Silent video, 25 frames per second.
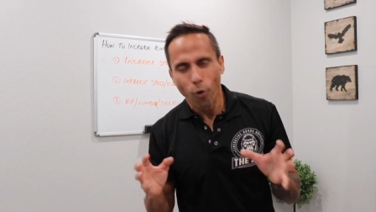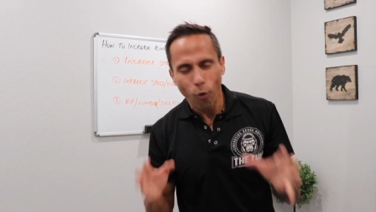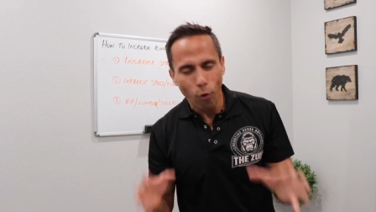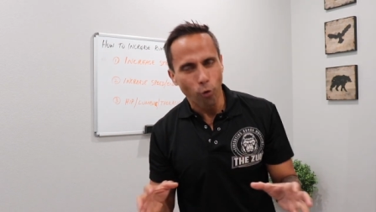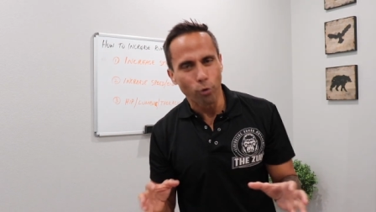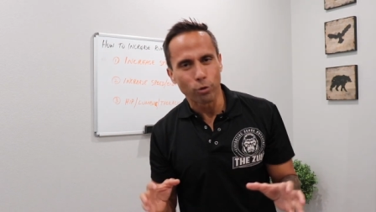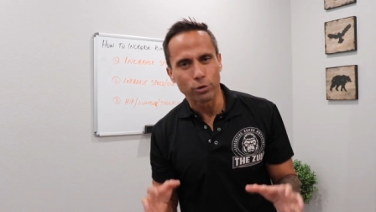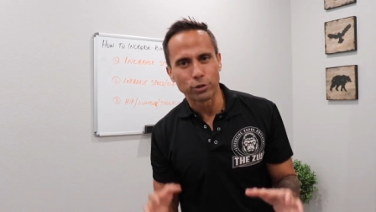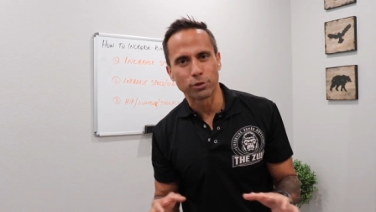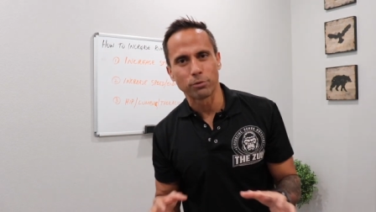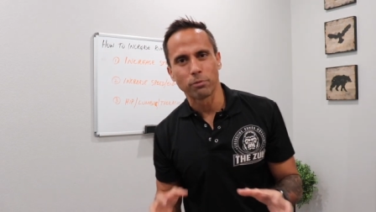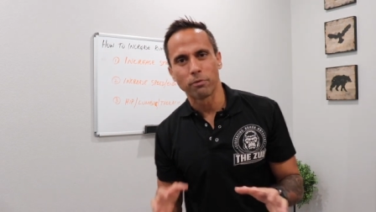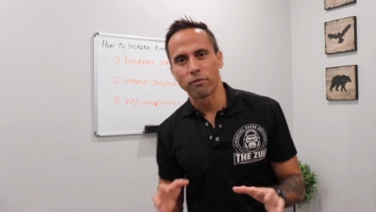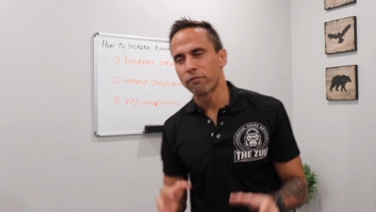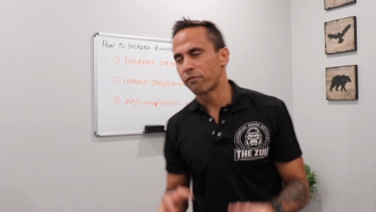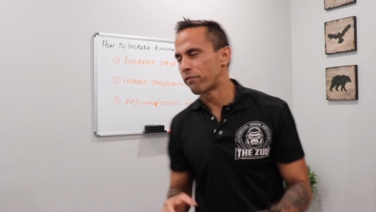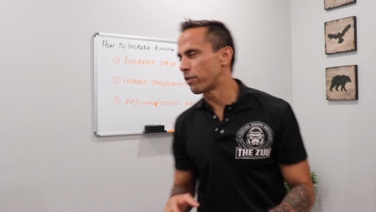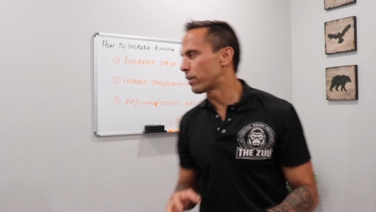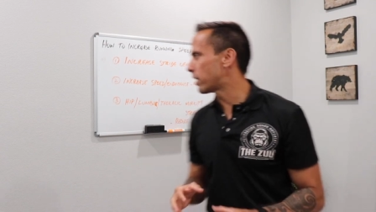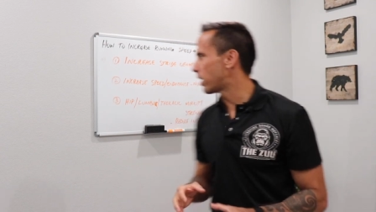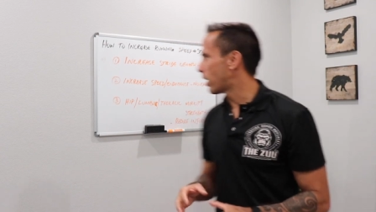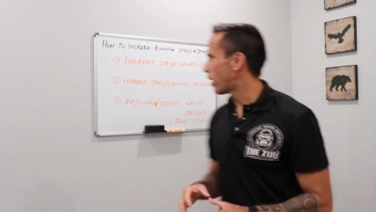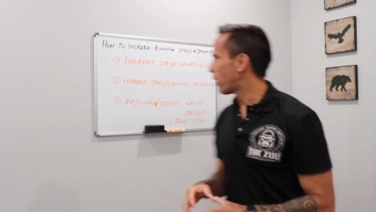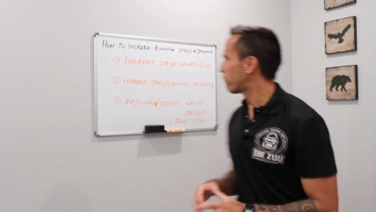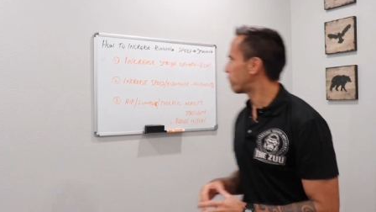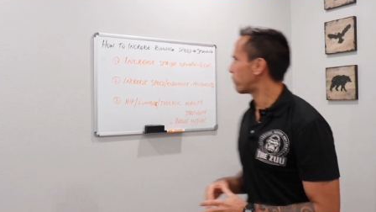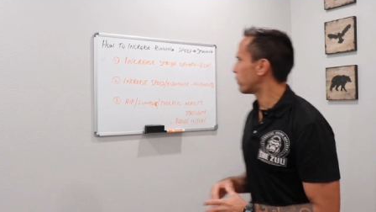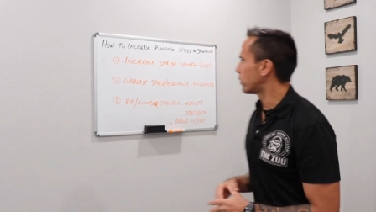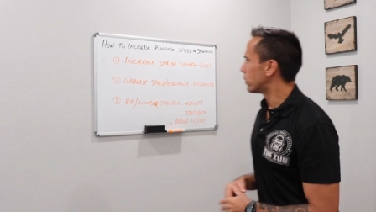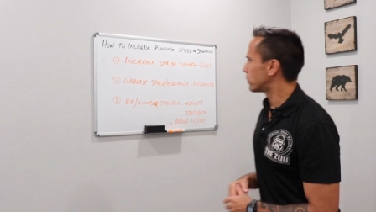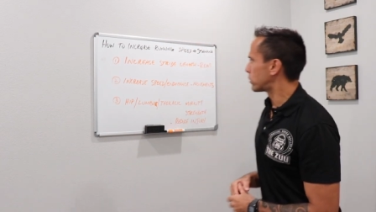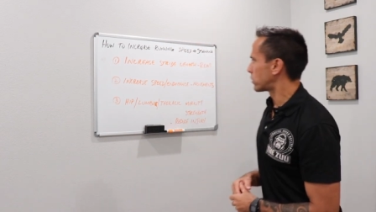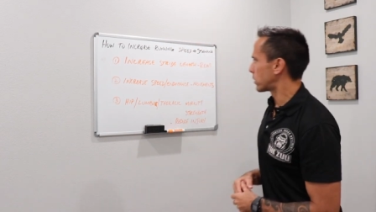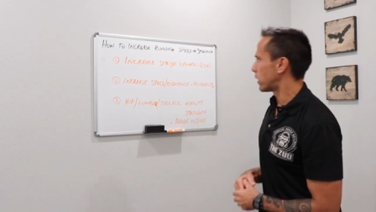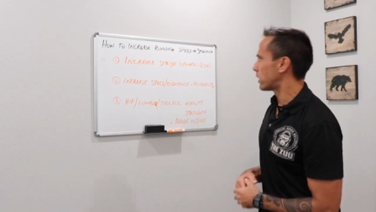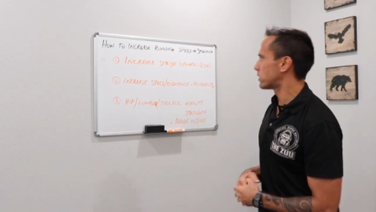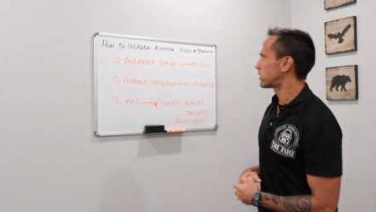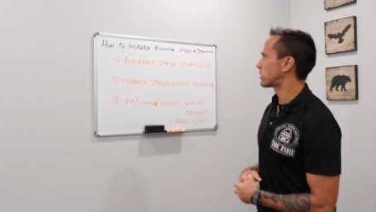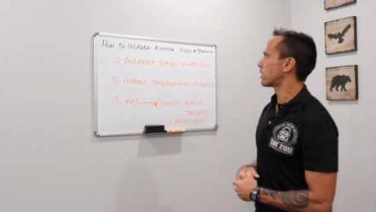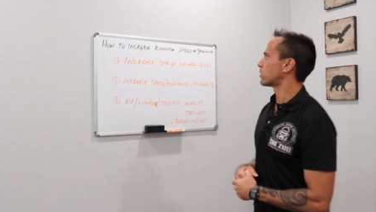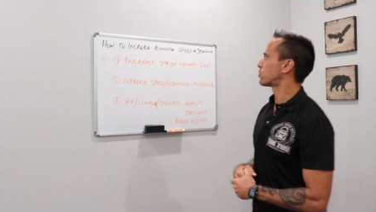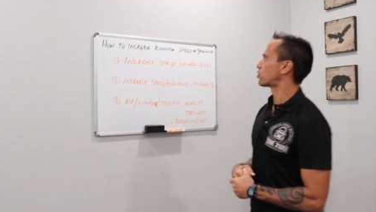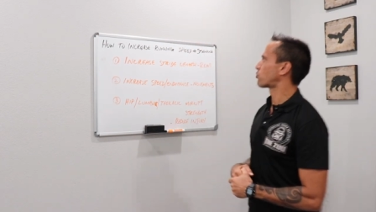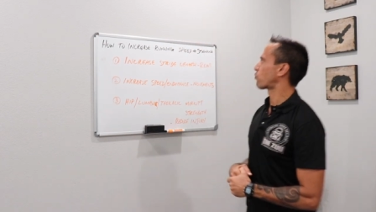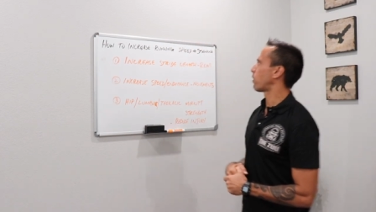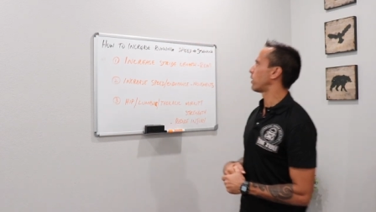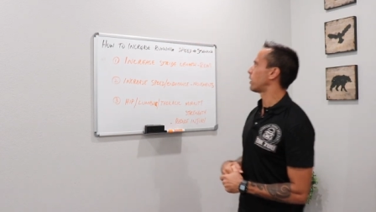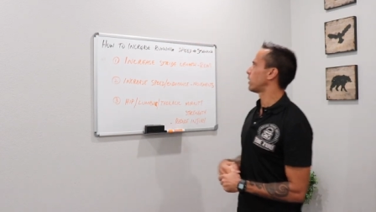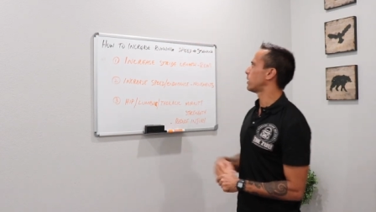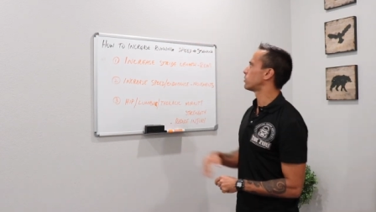awesome video for you. So let's get
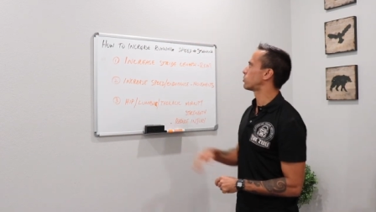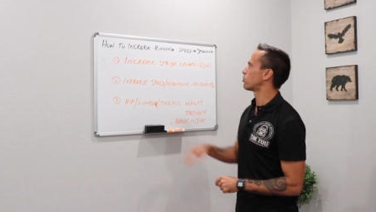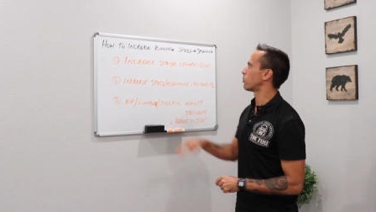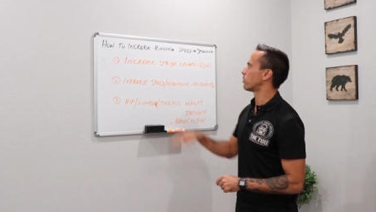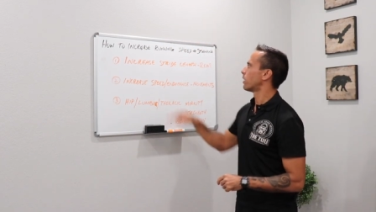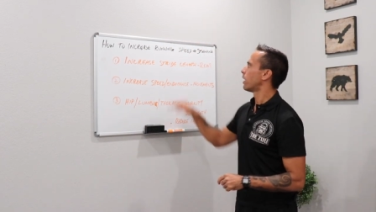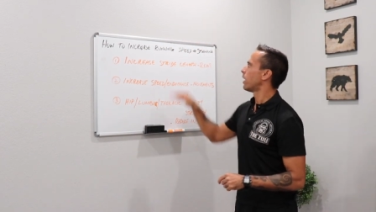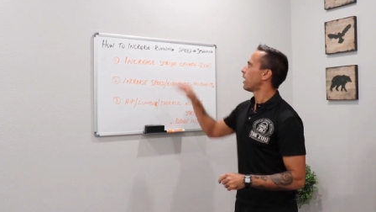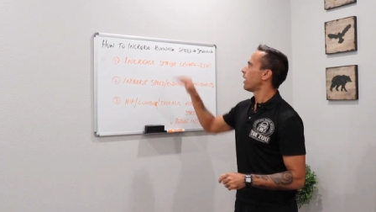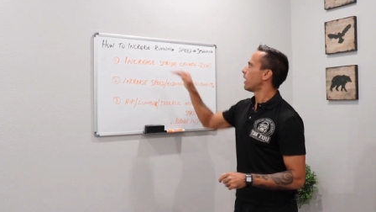straight into it.